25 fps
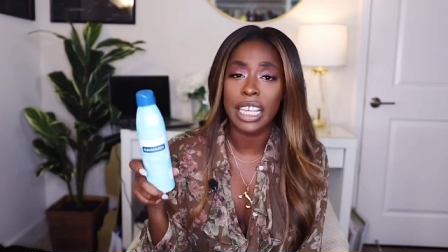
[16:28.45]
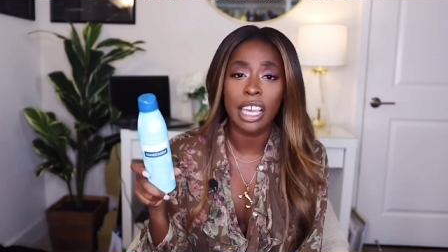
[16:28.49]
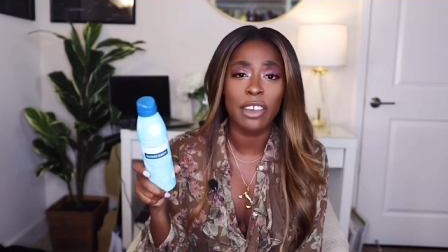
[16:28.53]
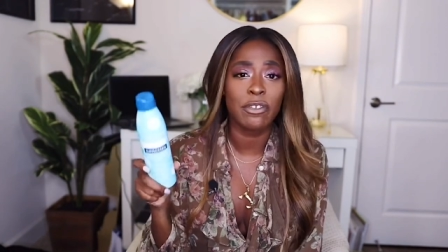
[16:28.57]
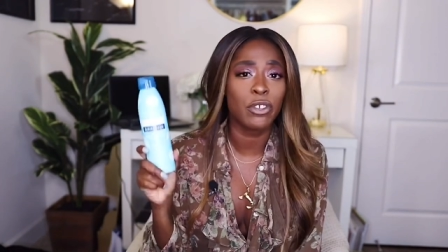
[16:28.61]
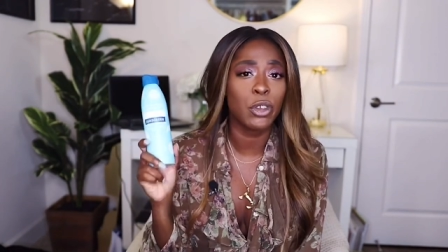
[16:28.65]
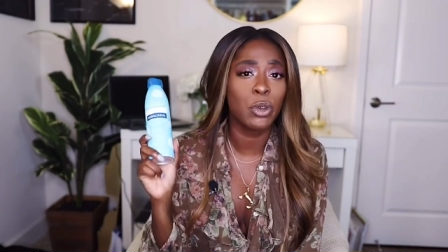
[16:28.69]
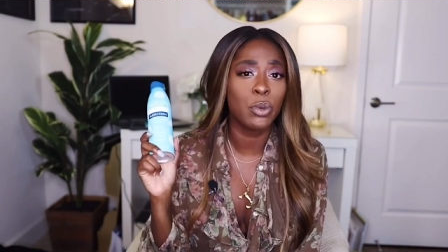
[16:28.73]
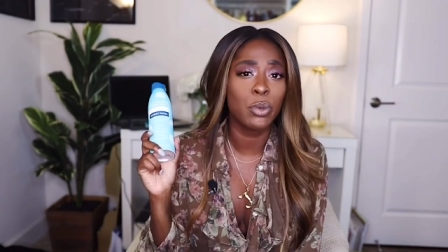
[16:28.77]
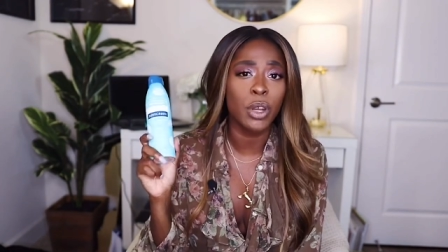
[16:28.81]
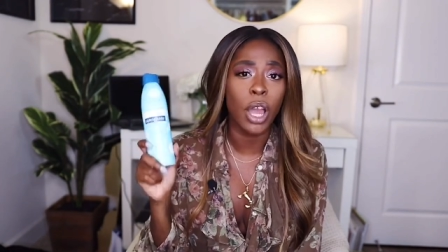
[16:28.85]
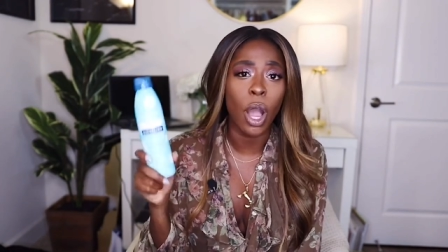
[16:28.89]

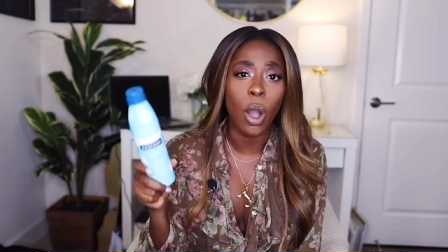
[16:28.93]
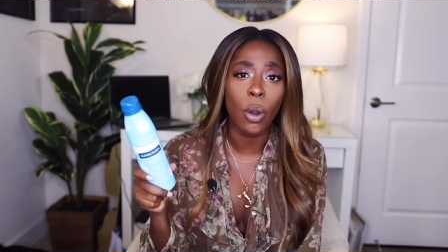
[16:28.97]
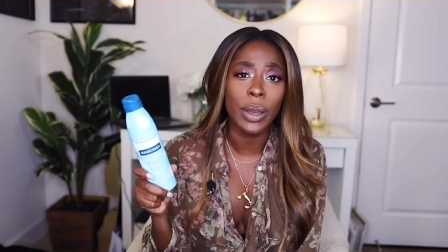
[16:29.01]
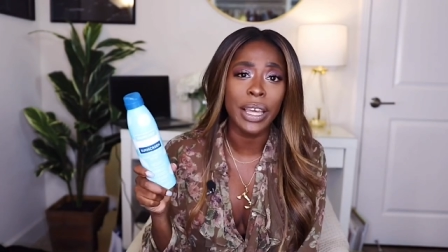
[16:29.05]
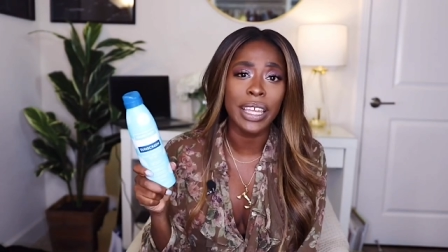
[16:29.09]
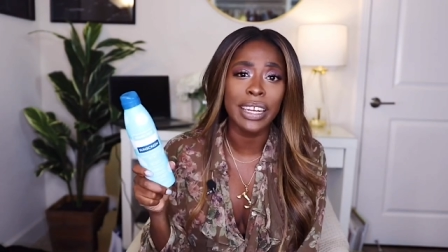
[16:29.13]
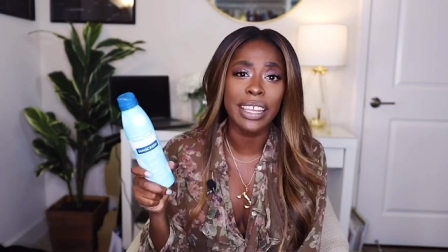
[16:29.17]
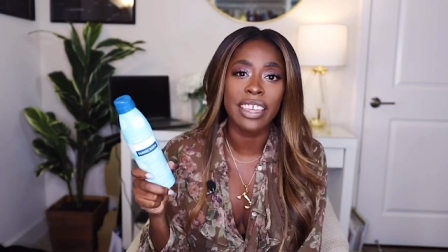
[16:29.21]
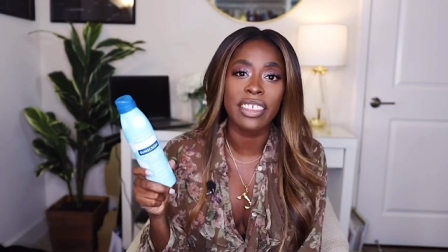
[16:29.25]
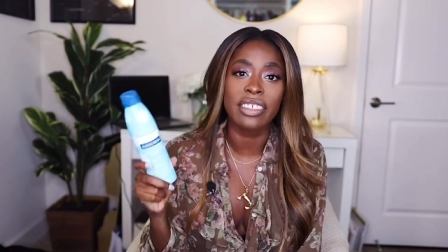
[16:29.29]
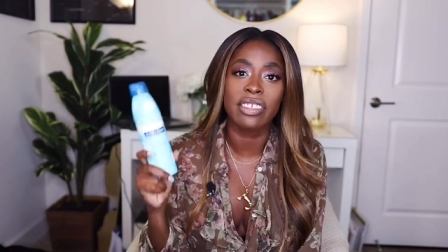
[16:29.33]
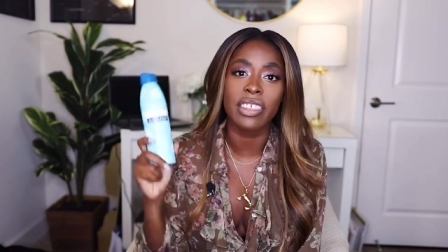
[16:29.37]
If you know
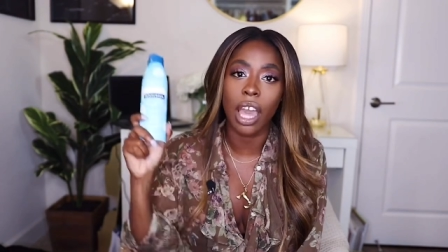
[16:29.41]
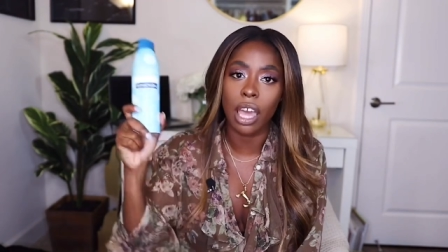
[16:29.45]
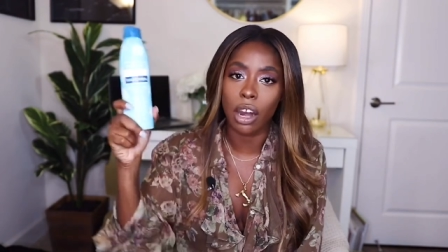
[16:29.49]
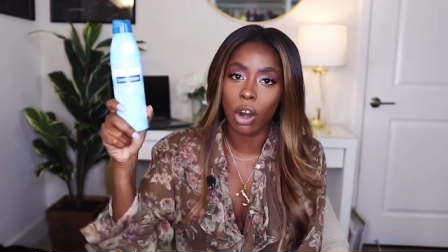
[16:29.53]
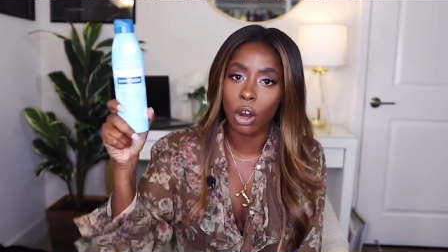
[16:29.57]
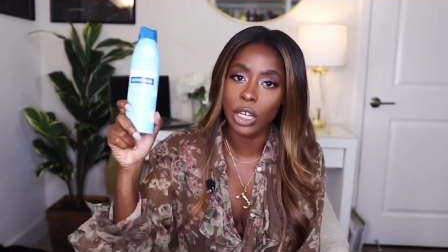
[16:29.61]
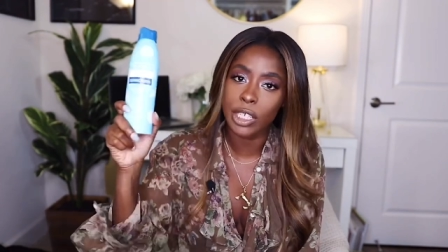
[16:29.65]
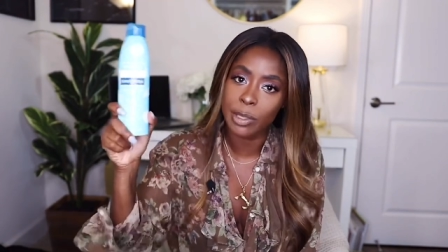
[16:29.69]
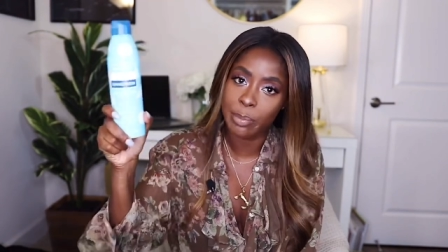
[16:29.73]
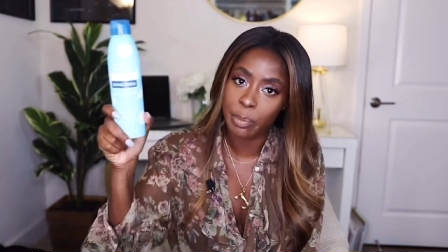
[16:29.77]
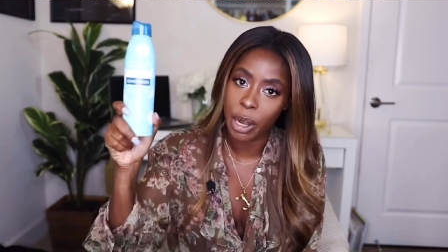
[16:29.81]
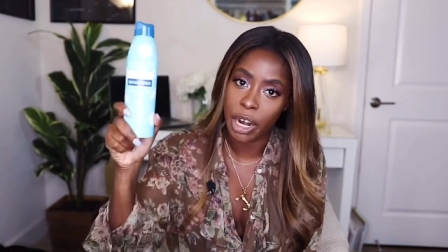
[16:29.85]
any that
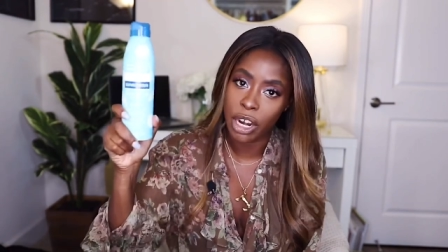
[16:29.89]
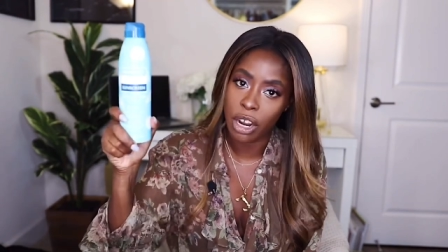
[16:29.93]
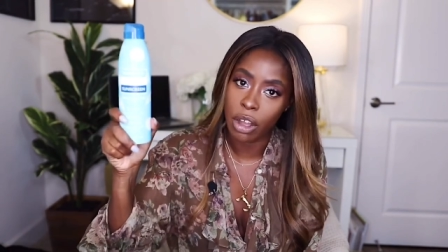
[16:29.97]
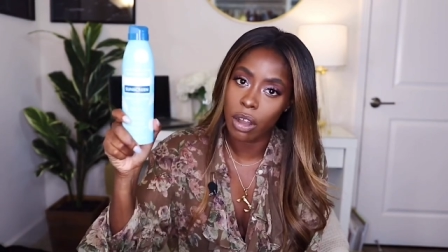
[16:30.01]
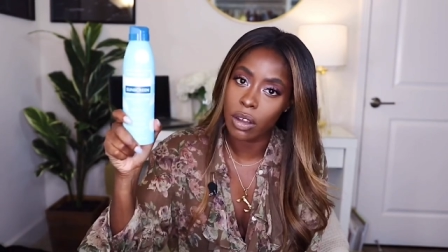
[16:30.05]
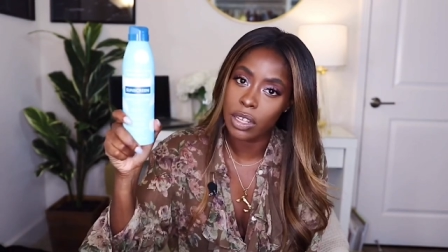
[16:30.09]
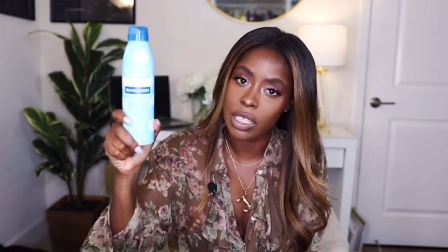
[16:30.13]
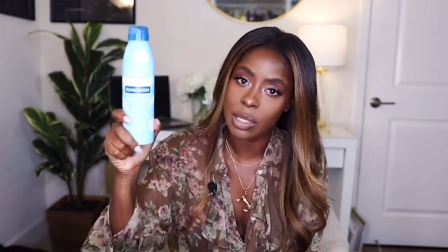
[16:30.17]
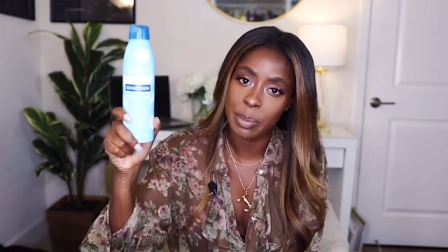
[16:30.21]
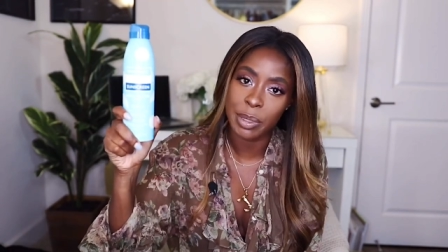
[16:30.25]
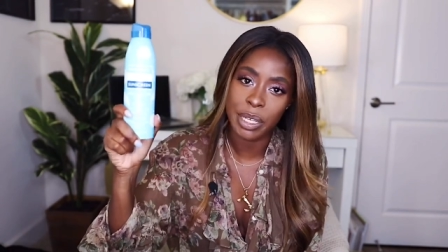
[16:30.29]
are spray-ons,